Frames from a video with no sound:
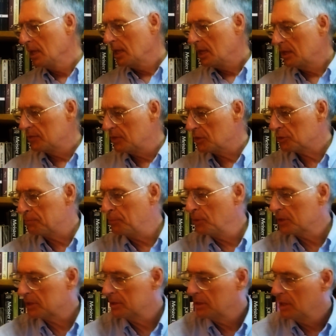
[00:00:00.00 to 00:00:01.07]
In this
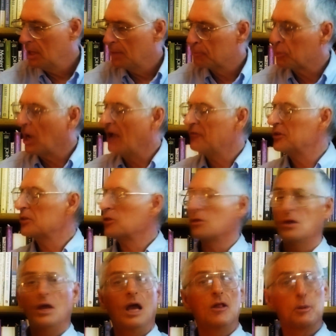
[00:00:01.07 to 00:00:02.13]
book,
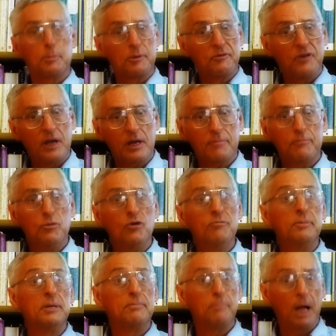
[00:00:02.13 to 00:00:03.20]
Prophets and the Prophetic
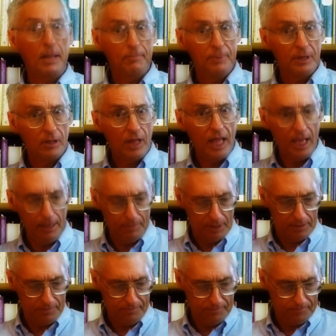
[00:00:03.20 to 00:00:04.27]
Movement by Bill
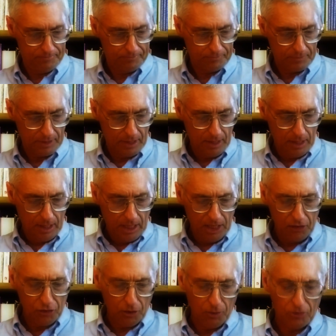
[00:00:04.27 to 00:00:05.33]
Heyman, he
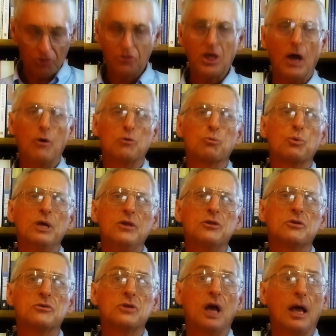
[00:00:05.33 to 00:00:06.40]
shows us how in
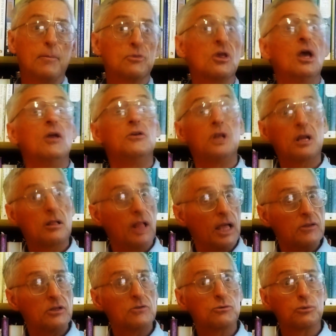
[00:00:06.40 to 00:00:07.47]
recent times
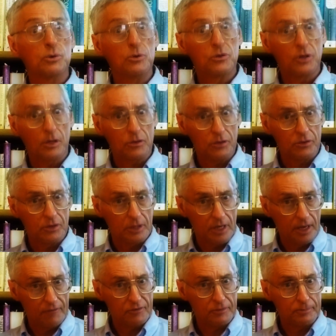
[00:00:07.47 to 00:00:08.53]
neglected truths such as the
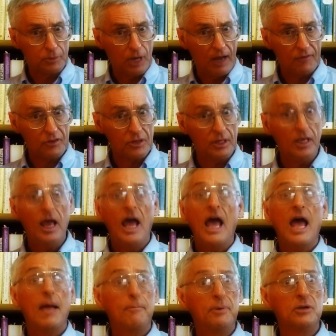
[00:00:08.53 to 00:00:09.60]
gift of prophecy
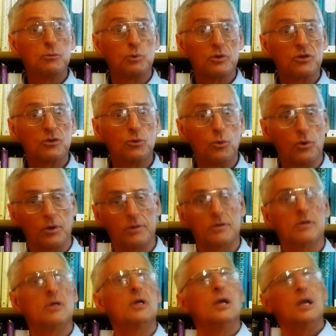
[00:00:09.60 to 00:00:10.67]
have been restored.
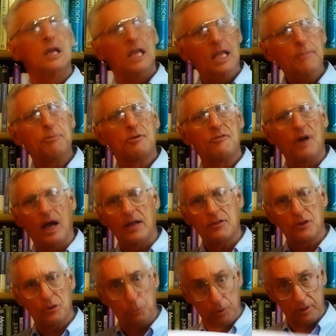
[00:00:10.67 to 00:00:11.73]
He provides
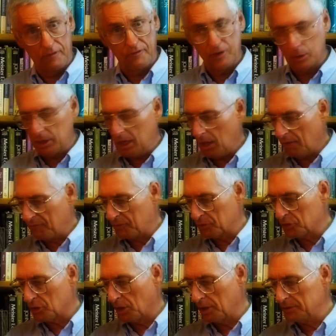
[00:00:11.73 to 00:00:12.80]
us with a very helpful
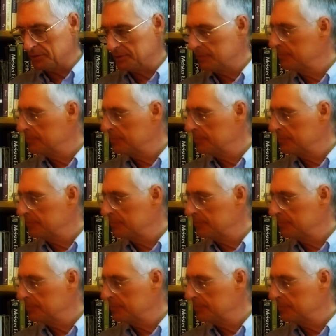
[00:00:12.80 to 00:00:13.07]
chart